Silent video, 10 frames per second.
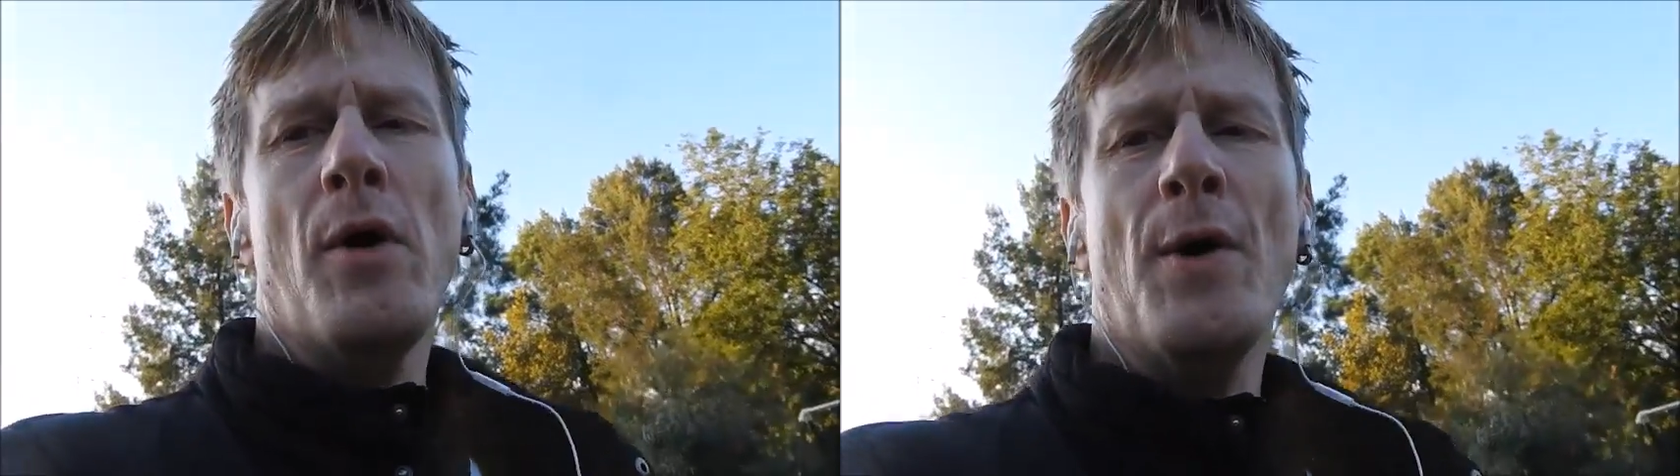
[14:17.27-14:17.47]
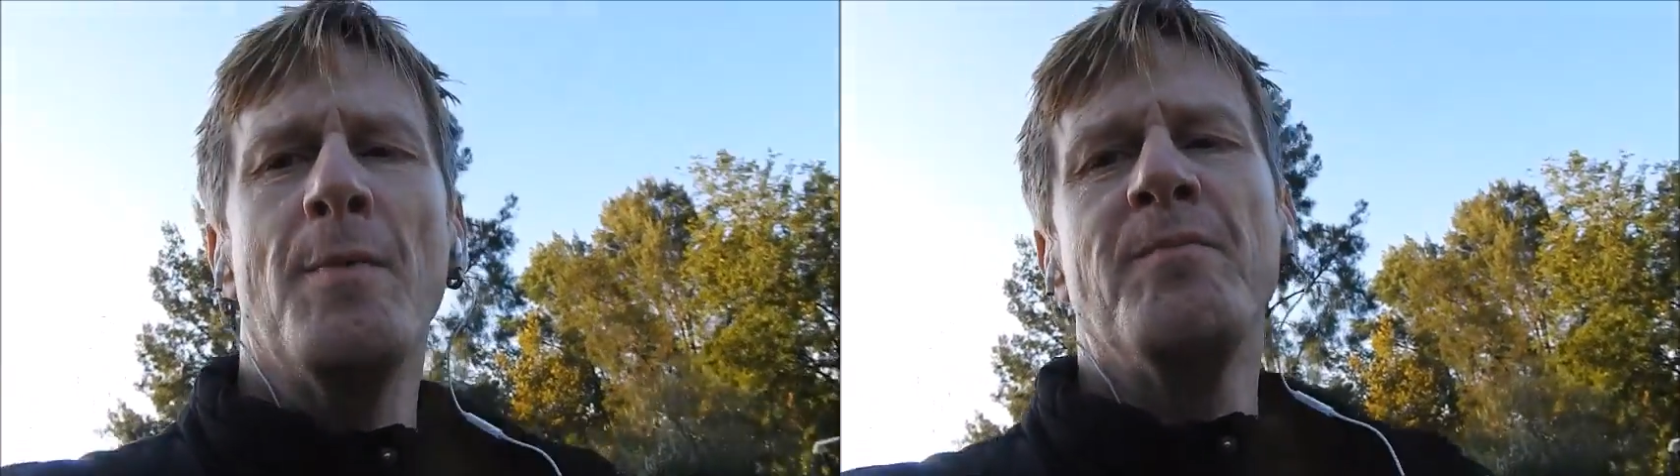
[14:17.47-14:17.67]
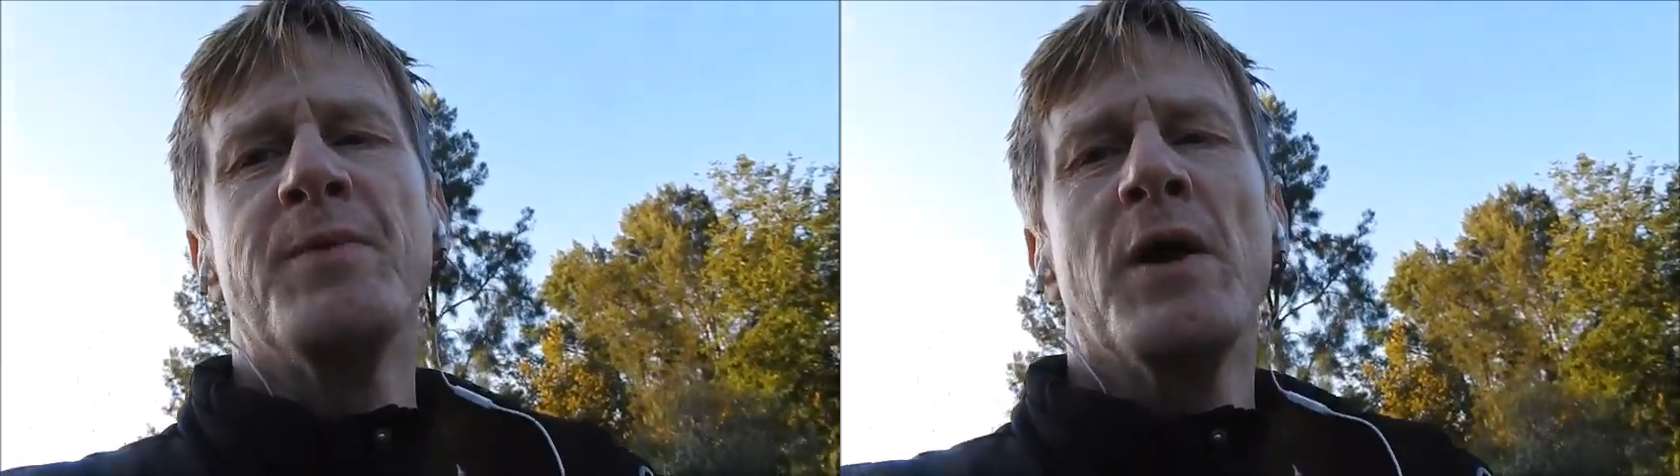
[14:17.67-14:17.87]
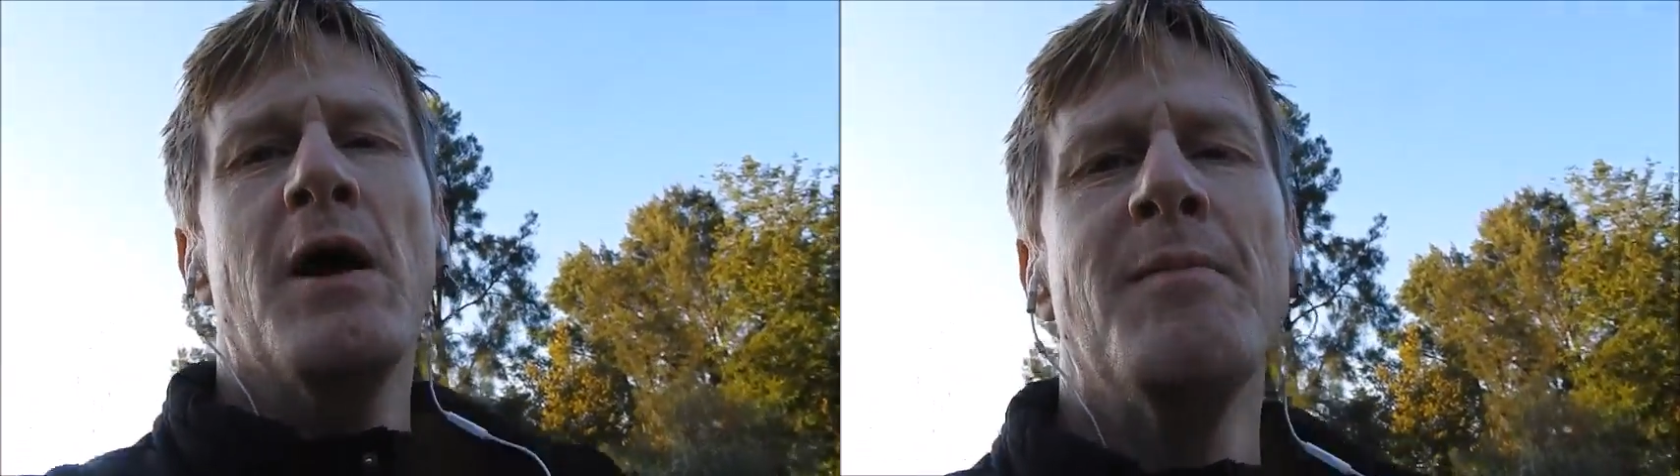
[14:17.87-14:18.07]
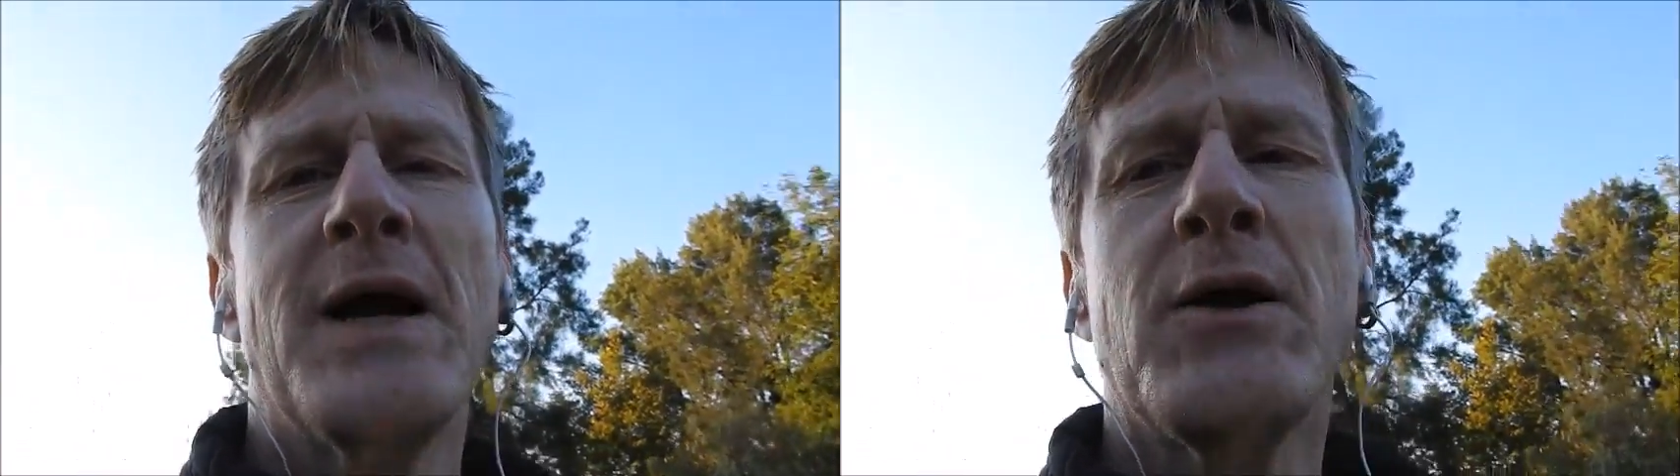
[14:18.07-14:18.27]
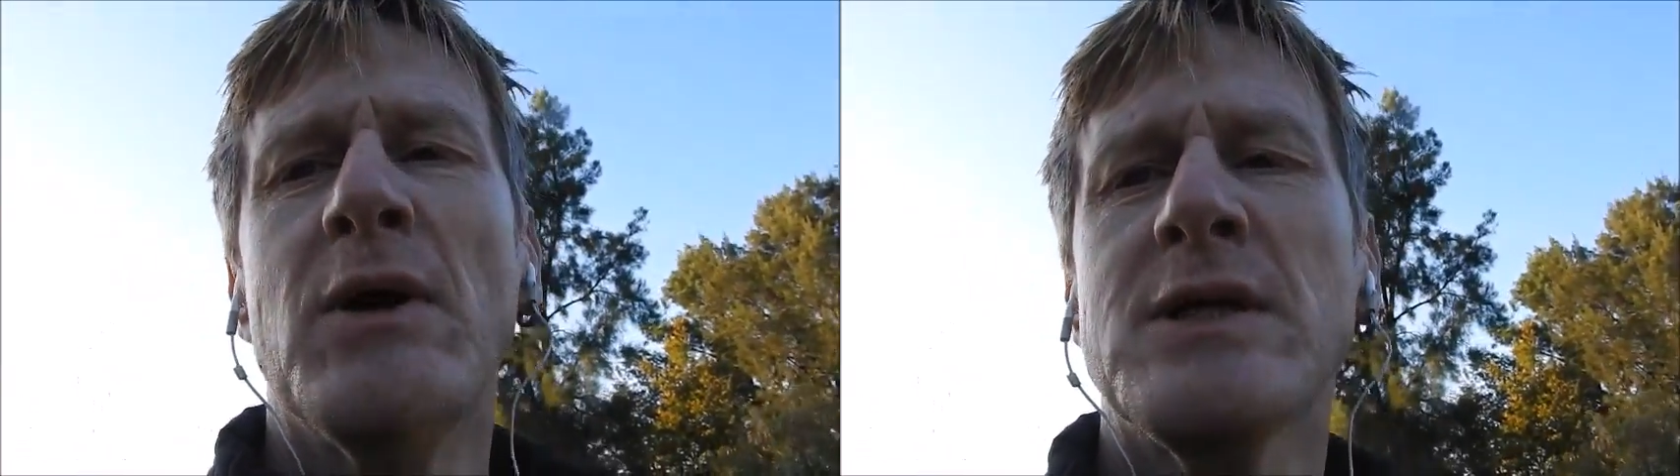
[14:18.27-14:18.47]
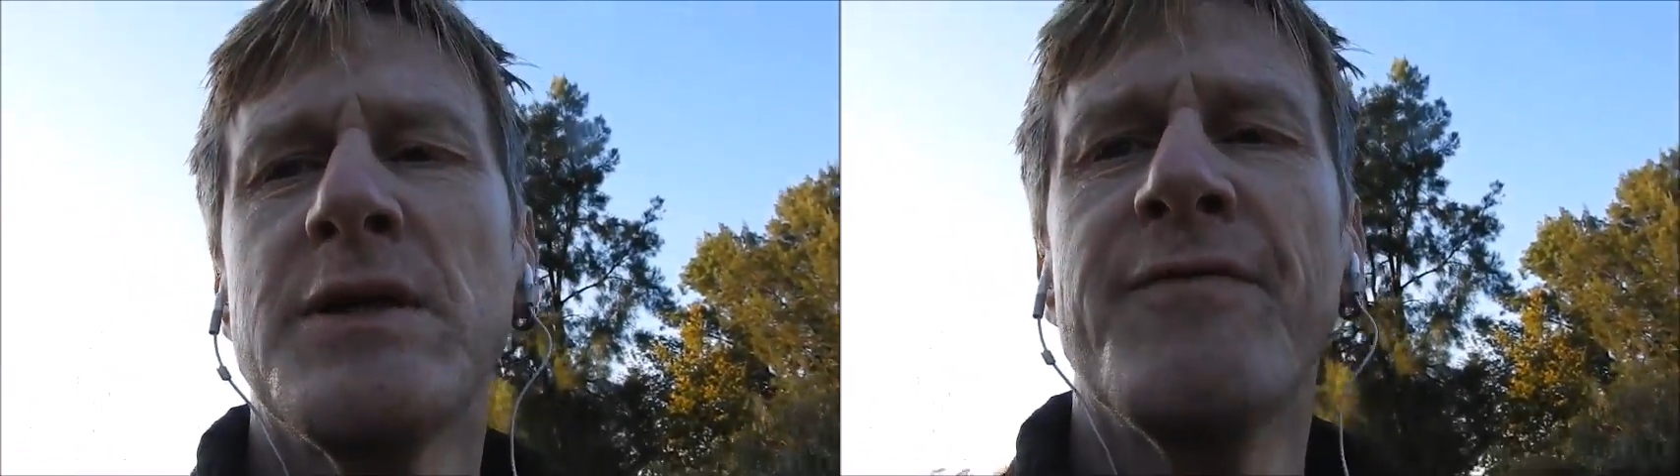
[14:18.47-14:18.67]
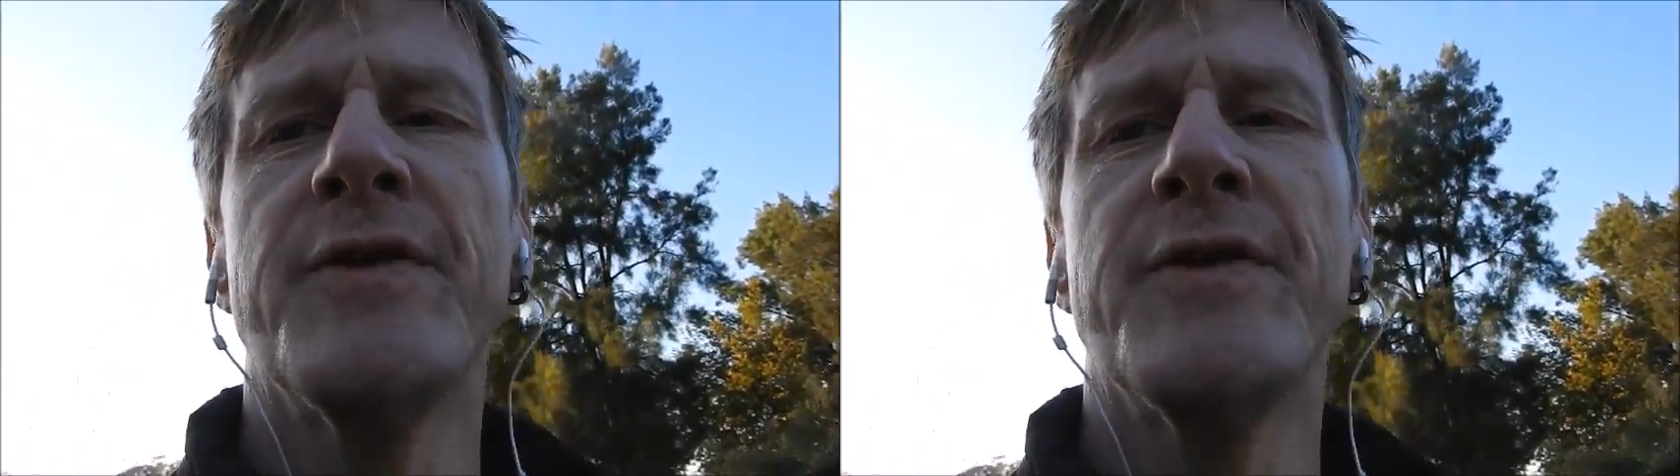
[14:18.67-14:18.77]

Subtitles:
And my question